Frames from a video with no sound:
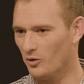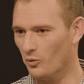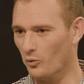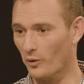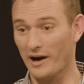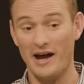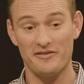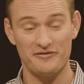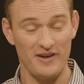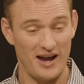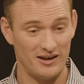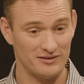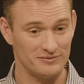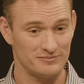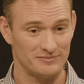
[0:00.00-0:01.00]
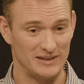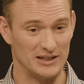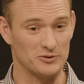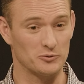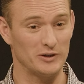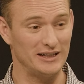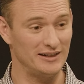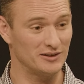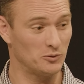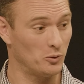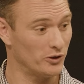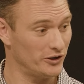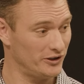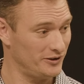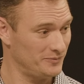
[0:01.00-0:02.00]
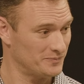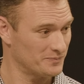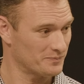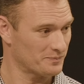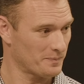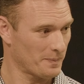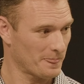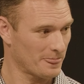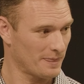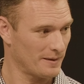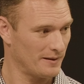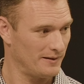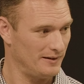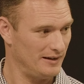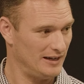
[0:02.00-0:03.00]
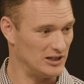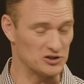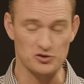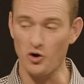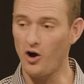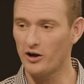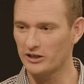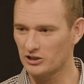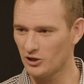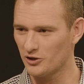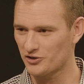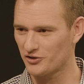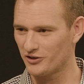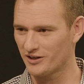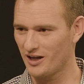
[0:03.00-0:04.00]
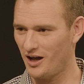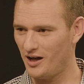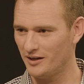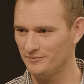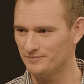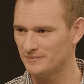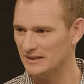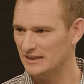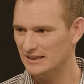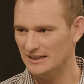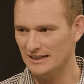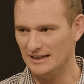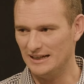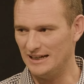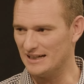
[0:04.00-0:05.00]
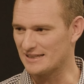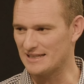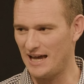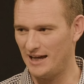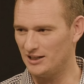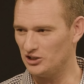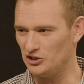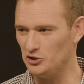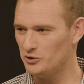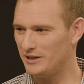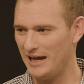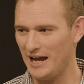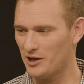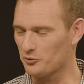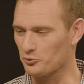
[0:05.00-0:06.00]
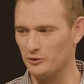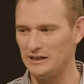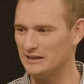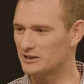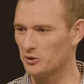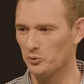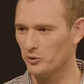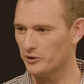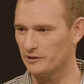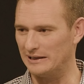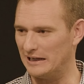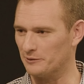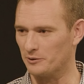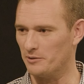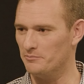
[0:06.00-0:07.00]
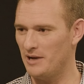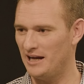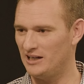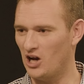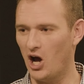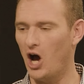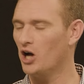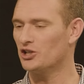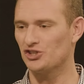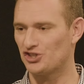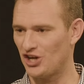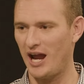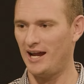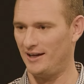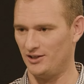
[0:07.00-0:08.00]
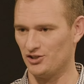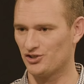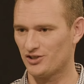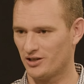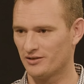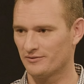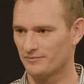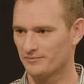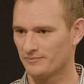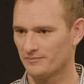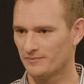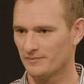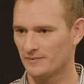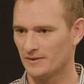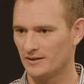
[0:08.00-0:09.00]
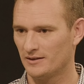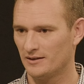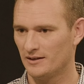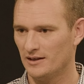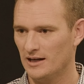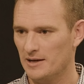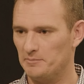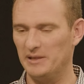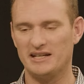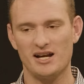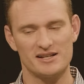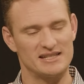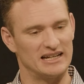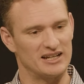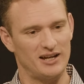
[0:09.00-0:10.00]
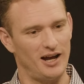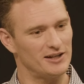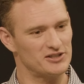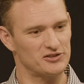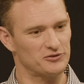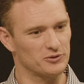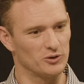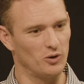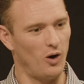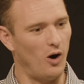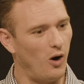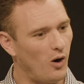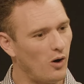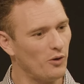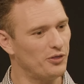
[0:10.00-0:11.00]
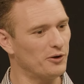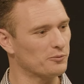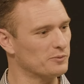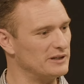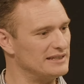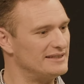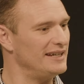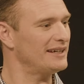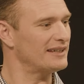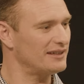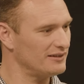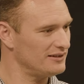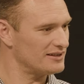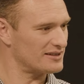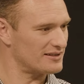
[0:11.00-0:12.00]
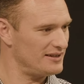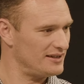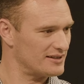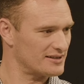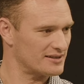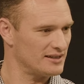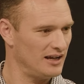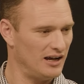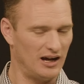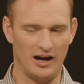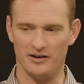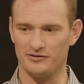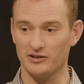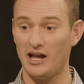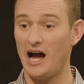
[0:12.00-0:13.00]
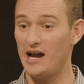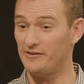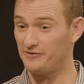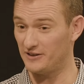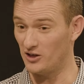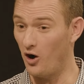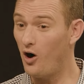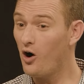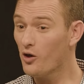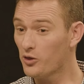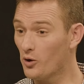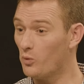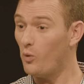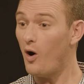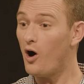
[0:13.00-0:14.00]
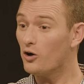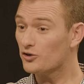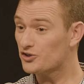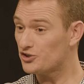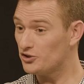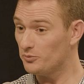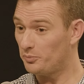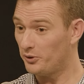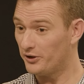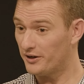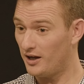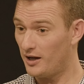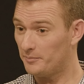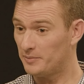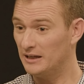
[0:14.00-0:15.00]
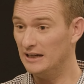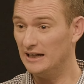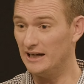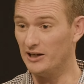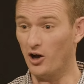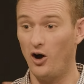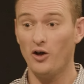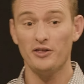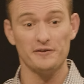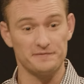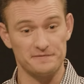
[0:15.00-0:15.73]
What I found in reading the word and drawing closer to God is that you can't read the word and remain unchanged because it cuts through all the ridiculousness of life and all the walls you put up and all the